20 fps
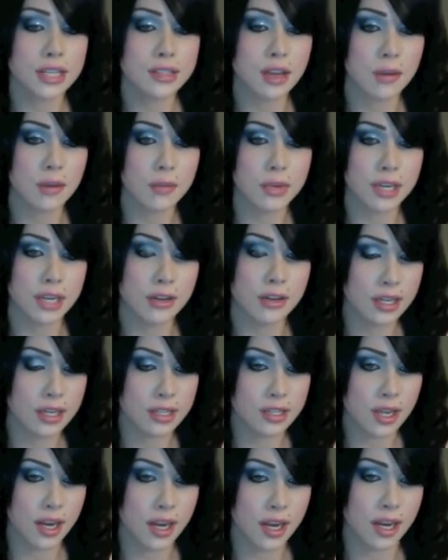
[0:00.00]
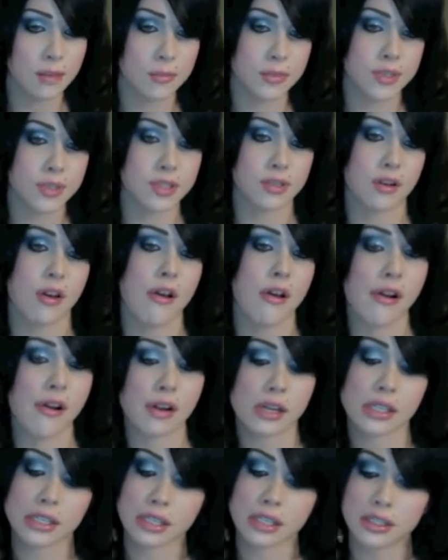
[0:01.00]
domineering types.
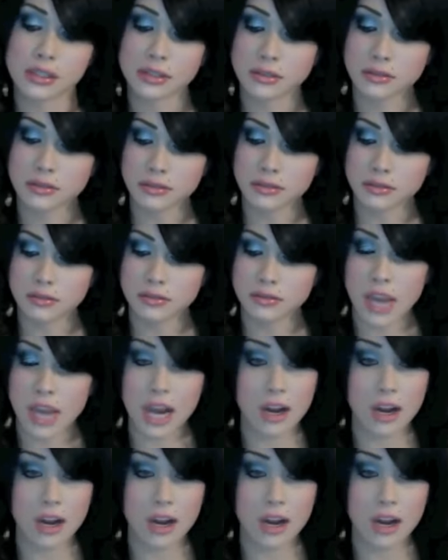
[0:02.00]
And